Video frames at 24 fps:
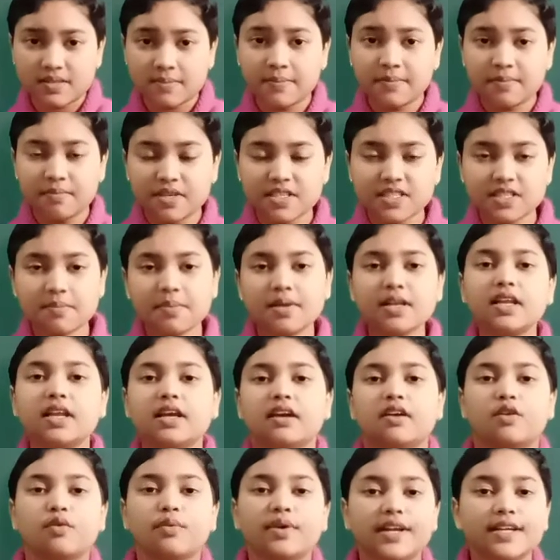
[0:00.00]
miscible
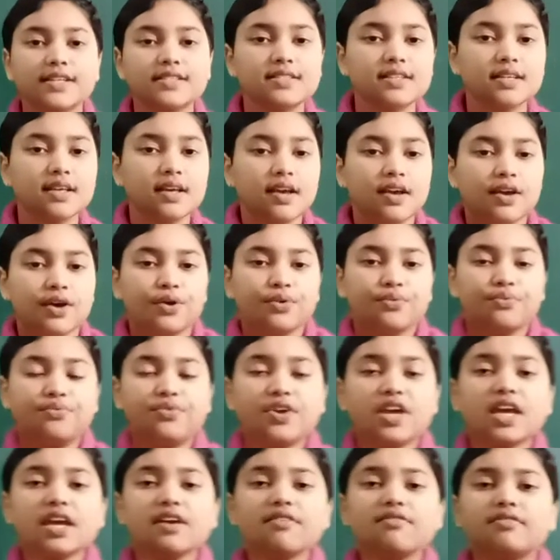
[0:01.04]
liquids,
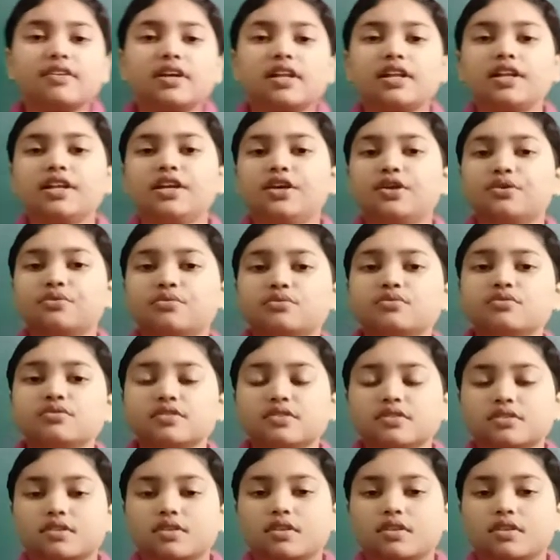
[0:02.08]
we will use